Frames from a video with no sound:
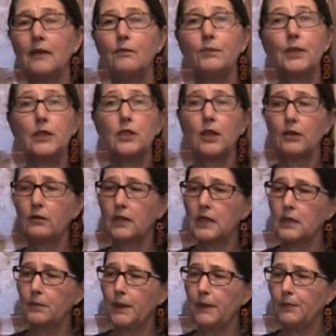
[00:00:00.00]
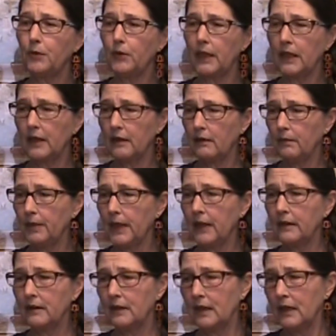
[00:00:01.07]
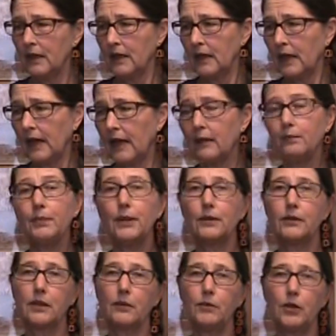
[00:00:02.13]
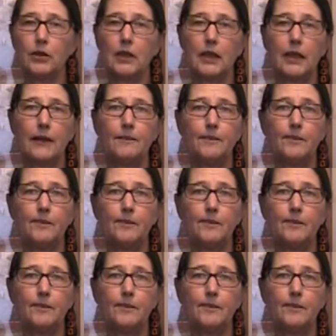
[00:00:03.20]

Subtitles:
be generous to people we care about and build community.